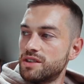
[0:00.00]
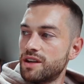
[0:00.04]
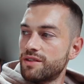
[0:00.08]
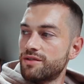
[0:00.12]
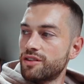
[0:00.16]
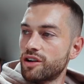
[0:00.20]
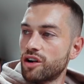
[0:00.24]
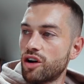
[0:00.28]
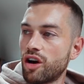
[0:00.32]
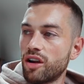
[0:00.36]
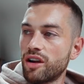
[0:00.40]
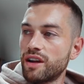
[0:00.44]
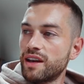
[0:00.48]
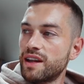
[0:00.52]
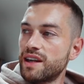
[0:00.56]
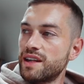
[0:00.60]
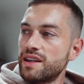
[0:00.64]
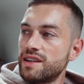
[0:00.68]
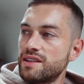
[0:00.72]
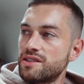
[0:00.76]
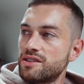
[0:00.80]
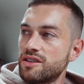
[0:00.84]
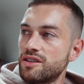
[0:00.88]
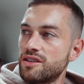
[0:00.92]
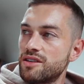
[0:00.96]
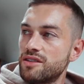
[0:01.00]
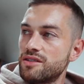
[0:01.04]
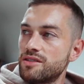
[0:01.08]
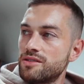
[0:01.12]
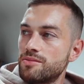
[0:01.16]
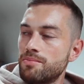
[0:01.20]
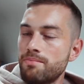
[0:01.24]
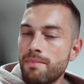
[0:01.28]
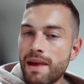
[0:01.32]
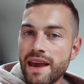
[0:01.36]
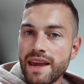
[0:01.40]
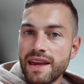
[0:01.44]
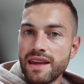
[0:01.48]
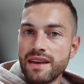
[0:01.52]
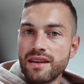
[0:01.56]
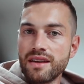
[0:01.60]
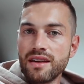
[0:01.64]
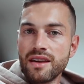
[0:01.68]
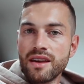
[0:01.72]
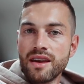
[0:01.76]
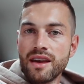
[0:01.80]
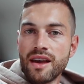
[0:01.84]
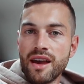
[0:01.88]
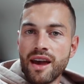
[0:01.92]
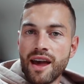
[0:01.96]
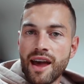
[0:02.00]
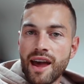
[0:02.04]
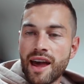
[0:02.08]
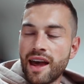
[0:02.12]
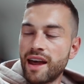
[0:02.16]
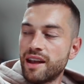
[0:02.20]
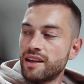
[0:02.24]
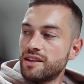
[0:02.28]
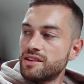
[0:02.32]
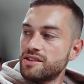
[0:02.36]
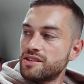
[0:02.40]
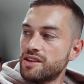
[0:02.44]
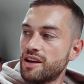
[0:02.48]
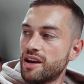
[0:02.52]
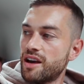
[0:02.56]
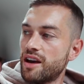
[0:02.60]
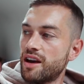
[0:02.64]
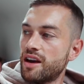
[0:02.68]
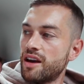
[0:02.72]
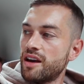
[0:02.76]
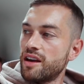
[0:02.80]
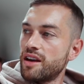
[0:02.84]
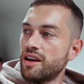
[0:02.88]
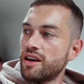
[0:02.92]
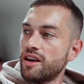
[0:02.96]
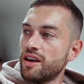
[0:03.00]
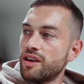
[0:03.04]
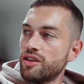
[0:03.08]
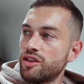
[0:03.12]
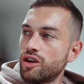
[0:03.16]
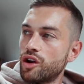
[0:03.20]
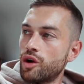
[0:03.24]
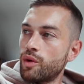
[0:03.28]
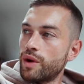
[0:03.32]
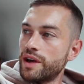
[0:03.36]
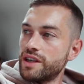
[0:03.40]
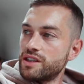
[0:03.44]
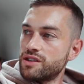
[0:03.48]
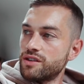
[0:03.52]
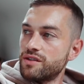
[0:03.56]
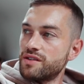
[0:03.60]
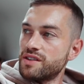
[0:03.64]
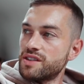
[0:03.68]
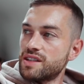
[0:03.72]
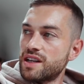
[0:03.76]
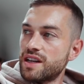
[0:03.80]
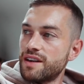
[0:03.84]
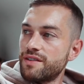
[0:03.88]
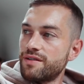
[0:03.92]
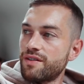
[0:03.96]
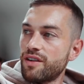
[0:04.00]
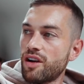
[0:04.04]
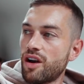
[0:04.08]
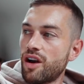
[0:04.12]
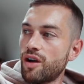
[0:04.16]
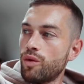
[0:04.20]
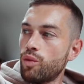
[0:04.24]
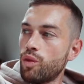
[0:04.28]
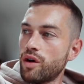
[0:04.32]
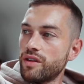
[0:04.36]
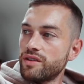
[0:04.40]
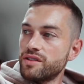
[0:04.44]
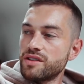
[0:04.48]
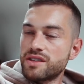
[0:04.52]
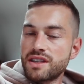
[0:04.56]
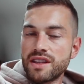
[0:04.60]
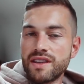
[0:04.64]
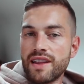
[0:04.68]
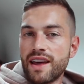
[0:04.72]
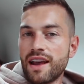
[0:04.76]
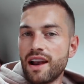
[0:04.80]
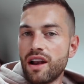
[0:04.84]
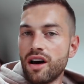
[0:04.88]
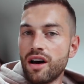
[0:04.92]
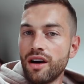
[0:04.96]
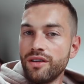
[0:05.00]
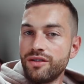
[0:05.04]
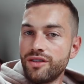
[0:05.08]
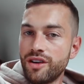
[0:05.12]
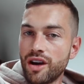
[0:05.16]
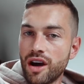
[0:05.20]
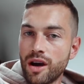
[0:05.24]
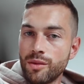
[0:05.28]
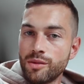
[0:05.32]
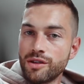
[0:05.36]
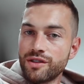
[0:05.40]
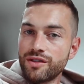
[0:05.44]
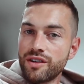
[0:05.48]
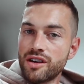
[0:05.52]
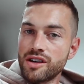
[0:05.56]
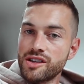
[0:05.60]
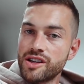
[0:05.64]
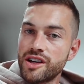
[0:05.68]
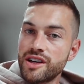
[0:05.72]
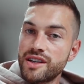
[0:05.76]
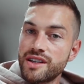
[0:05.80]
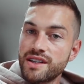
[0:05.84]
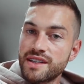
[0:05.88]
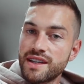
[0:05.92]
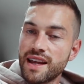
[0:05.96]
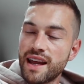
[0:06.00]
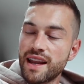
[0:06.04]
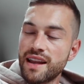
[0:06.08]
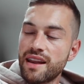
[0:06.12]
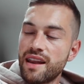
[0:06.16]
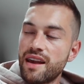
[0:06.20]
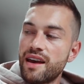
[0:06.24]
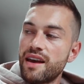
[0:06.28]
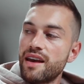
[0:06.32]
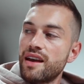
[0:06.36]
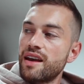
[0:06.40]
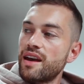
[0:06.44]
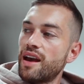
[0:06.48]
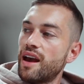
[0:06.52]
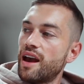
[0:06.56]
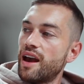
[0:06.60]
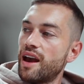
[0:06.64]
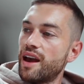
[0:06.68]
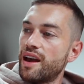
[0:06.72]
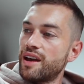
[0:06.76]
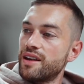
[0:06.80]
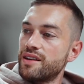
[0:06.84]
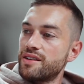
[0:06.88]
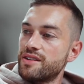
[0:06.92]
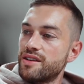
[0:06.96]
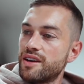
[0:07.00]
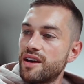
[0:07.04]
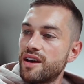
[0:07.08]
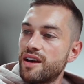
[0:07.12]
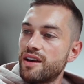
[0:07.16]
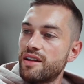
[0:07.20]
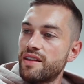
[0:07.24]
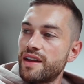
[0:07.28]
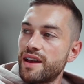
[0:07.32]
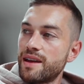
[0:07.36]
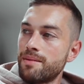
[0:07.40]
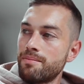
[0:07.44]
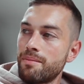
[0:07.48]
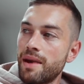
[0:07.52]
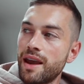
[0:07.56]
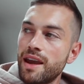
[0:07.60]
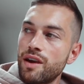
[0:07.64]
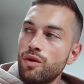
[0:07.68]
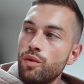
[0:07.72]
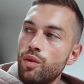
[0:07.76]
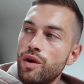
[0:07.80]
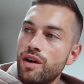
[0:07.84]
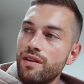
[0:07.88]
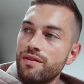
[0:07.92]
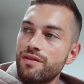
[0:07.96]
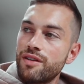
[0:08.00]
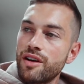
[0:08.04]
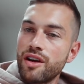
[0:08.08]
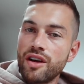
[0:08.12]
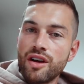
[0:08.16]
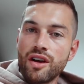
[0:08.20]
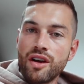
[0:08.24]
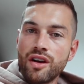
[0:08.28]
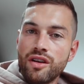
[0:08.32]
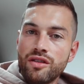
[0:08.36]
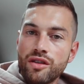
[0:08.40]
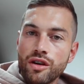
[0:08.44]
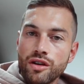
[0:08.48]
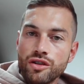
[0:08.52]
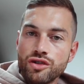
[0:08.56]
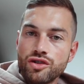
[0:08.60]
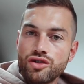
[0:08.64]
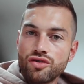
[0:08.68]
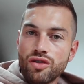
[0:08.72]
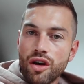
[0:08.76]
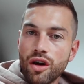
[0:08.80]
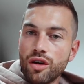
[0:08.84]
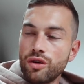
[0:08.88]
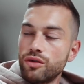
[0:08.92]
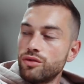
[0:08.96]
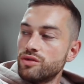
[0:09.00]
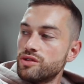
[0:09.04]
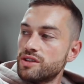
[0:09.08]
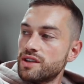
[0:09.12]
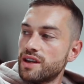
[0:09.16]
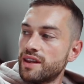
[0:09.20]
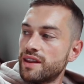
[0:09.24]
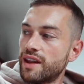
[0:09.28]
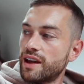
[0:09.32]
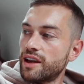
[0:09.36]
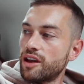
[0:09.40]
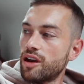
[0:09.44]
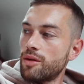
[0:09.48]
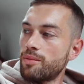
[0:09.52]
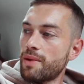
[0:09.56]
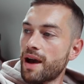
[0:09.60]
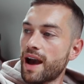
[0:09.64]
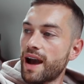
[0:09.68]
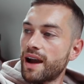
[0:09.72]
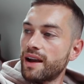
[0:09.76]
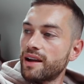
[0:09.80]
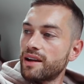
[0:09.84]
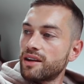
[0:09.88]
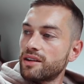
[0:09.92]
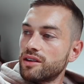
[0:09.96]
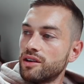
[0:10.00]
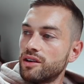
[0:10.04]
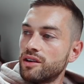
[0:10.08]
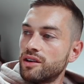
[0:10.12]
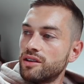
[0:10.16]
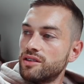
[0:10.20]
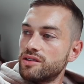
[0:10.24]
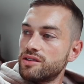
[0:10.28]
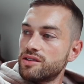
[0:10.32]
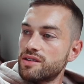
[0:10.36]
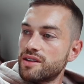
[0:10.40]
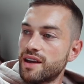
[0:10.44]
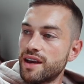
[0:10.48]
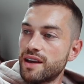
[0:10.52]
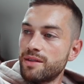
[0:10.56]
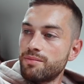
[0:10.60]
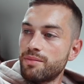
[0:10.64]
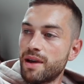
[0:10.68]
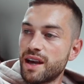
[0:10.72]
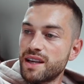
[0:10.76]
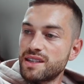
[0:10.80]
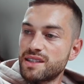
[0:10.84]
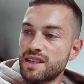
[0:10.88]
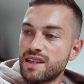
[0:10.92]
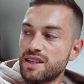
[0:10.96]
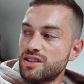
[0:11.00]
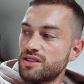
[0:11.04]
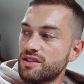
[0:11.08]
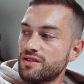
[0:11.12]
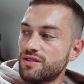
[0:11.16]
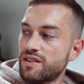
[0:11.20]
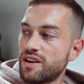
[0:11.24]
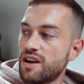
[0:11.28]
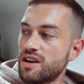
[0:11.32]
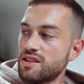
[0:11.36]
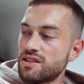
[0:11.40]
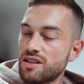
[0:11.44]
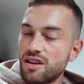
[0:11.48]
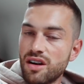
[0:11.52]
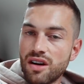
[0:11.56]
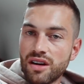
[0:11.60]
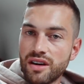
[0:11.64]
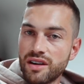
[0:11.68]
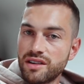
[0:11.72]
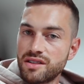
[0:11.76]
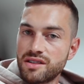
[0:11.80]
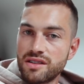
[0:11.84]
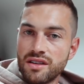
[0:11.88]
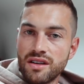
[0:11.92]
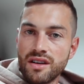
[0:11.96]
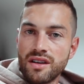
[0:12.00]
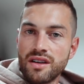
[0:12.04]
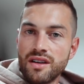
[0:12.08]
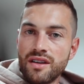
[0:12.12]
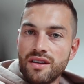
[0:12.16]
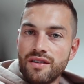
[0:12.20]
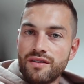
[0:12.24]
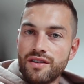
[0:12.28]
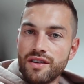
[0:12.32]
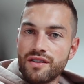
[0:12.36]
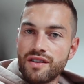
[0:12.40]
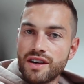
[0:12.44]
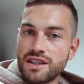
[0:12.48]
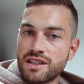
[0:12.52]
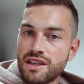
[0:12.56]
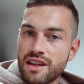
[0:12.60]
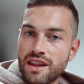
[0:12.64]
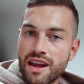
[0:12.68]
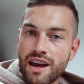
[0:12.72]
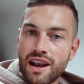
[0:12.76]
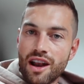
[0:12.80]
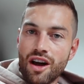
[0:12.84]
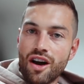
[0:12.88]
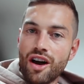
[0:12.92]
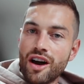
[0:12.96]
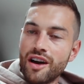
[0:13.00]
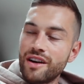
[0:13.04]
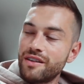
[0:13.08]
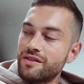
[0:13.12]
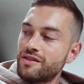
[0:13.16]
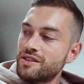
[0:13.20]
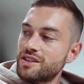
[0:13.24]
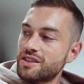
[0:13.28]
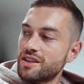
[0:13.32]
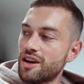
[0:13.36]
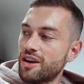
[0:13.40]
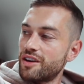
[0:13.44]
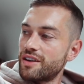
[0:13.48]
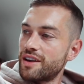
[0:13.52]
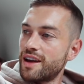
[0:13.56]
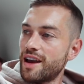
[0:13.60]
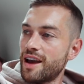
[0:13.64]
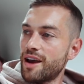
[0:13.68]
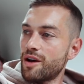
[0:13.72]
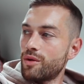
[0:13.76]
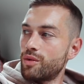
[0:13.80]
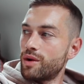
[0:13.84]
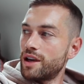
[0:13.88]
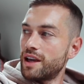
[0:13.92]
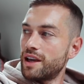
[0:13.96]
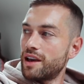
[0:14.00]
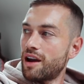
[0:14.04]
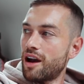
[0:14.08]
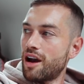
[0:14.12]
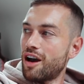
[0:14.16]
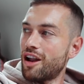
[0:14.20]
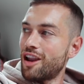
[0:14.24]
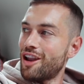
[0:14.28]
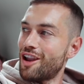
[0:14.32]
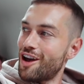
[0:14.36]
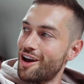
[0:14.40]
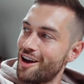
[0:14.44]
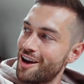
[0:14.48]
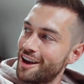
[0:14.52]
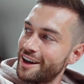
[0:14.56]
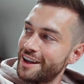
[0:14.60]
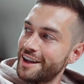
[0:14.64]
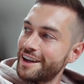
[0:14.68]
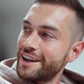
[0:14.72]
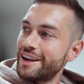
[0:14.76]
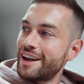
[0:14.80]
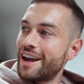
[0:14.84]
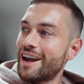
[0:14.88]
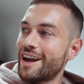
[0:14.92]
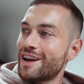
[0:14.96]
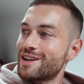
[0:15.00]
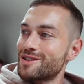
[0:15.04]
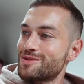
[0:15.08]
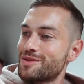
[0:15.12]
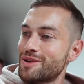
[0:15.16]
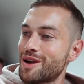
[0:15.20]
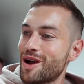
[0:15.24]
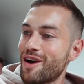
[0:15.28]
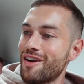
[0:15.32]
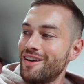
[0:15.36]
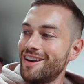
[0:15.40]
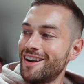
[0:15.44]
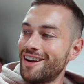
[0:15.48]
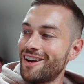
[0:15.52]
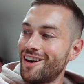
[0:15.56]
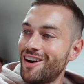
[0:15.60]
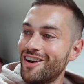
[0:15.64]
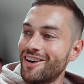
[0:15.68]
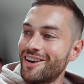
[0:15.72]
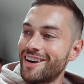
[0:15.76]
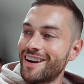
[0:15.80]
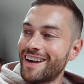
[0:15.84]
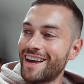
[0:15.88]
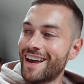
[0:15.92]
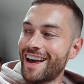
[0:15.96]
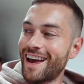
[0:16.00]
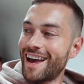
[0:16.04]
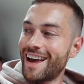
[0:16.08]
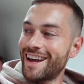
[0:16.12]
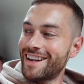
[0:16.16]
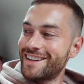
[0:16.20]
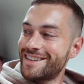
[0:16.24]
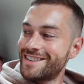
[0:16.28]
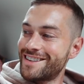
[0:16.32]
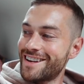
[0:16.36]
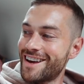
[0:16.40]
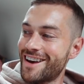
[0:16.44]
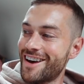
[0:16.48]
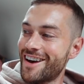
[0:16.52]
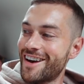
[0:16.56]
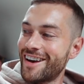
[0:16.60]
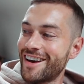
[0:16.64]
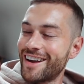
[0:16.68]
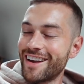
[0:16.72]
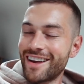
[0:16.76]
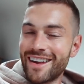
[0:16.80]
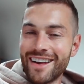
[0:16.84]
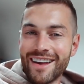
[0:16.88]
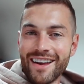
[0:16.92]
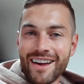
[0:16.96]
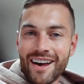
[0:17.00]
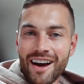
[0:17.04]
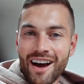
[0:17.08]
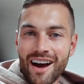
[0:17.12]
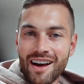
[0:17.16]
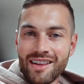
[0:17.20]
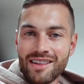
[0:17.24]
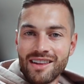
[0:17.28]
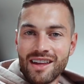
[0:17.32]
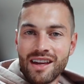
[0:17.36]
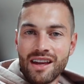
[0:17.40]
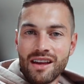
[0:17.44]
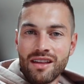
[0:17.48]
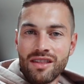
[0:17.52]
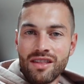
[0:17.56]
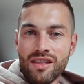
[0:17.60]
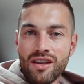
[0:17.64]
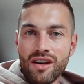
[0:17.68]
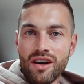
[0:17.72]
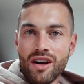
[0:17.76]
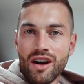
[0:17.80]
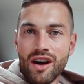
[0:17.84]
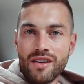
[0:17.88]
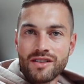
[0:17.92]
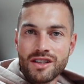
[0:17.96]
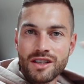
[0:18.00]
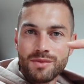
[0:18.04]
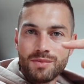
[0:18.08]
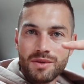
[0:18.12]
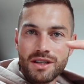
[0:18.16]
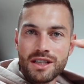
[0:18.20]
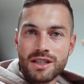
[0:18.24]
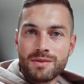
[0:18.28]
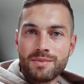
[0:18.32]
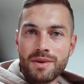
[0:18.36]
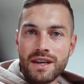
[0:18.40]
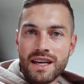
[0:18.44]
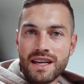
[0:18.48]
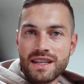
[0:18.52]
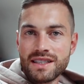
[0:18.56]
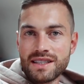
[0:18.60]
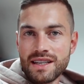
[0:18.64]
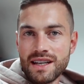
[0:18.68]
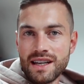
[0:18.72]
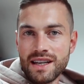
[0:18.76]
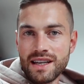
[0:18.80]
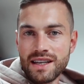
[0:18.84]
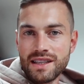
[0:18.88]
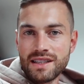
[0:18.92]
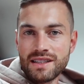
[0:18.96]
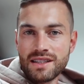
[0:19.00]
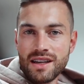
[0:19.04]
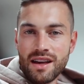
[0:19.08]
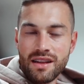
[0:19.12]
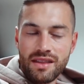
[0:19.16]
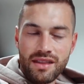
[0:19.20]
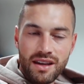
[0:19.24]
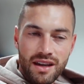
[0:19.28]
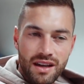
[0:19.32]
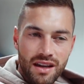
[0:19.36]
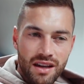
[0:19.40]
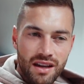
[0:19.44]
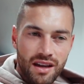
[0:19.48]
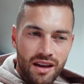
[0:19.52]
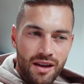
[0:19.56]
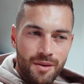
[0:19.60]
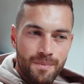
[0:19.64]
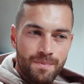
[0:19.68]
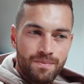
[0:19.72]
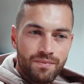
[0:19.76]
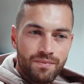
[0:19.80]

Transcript: different colonies and mate, and the queens obviously fly once in their lifetime, as far as I understand it, and they mate with those drones and then go back, and they basically just fertilise for the rest of their lives. So yeah, we are learning as we're going along, and I think that I've just been speaking to Lids. I think